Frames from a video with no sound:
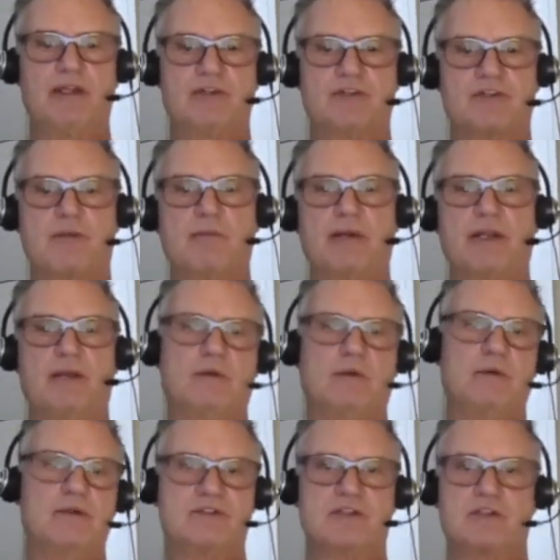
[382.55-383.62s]
means somebody
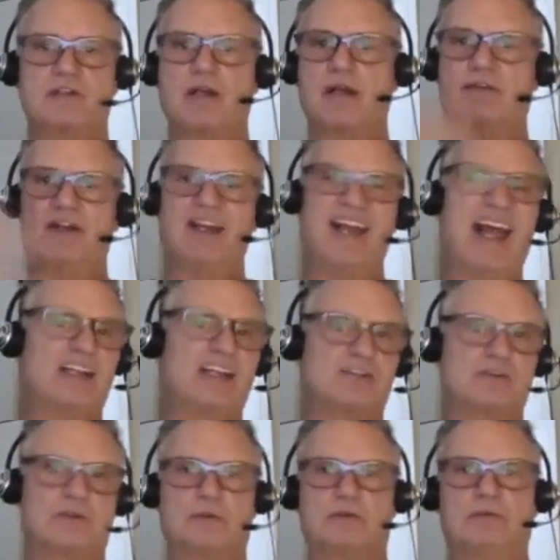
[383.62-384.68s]
who is just kind of a
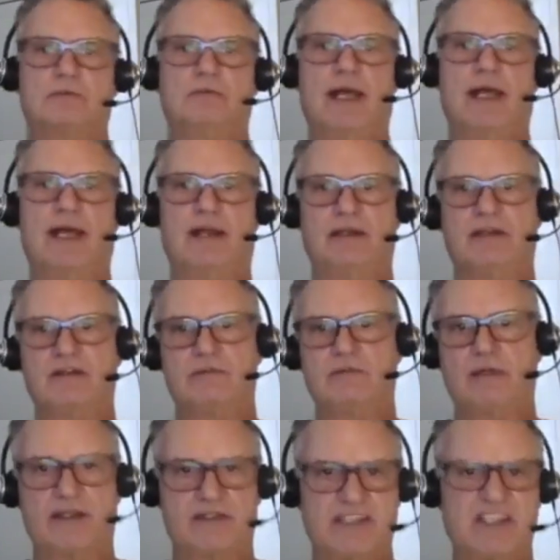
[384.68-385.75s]
natural at, in,